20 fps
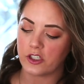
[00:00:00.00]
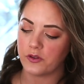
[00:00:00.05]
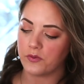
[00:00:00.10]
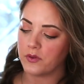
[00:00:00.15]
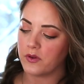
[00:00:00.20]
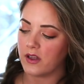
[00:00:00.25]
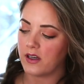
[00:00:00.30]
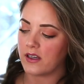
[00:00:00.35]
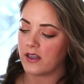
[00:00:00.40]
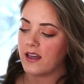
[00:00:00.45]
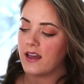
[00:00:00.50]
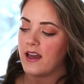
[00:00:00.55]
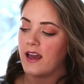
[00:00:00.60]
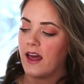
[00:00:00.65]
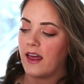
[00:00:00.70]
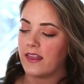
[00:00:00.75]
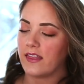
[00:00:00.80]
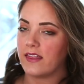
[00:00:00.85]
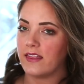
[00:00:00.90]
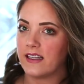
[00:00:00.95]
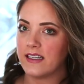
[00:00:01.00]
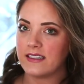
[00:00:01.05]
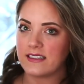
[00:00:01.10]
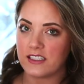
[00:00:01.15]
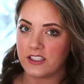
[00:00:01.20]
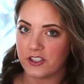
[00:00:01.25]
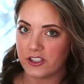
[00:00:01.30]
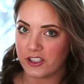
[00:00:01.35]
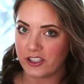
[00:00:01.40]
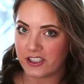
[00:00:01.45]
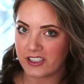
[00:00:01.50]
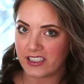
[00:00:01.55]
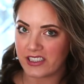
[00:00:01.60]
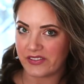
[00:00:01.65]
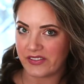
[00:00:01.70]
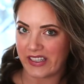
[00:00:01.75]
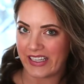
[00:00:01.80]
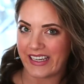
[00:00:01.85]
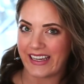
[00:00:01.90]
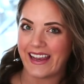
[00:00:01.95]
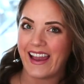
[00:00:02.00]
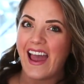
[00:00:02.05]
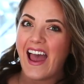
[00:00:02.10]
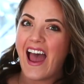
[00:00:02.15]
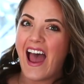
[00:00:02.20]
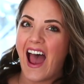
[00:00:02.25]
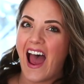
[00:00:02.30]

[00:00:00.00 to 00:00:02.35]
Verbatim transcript: You plug this into your TV,